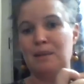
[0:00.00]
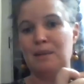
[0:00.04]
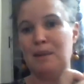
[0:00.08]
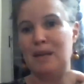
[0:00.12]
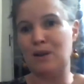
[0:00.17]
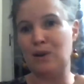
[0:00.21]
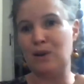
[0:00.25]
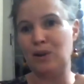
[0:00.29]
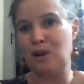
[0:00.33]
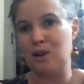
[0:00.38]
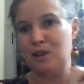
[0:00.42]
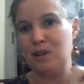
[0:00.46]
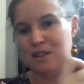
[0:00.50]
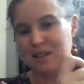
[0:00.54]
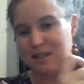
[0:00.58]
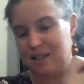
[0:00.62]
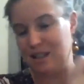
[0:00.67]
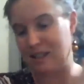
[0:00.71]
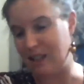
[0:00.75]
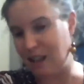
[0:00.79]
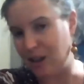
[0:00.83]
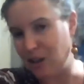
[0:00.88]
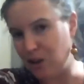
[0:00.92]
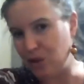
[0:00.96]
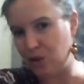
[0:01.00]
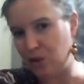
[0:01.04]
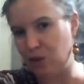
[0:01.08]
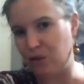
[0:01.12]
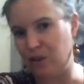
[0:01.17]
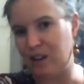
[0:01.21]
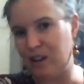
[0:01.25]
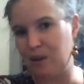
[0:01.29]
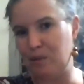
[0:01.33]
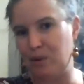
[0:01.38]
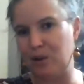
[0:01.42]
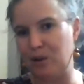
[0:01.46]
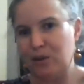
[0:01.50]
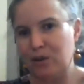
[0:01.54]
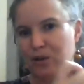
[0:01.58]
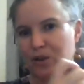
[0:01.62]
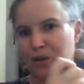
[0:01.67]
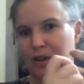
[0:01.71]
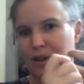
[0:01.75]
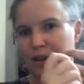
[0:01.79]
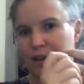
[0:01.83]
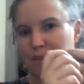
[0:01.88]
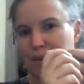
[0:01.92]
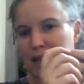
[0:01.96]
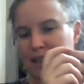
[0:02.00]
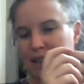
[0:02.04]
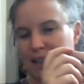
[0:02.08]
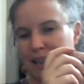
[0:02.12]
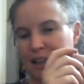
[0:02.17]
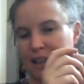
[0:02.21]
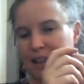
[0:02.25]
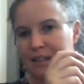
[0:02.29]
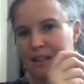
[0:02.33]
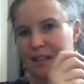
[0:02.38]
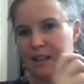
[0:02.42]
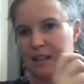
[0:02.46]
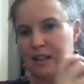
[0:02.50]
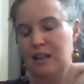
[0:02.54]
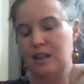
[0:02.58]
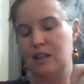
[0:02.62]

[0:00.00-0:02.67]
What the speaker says: chemicals that are not available on local markets.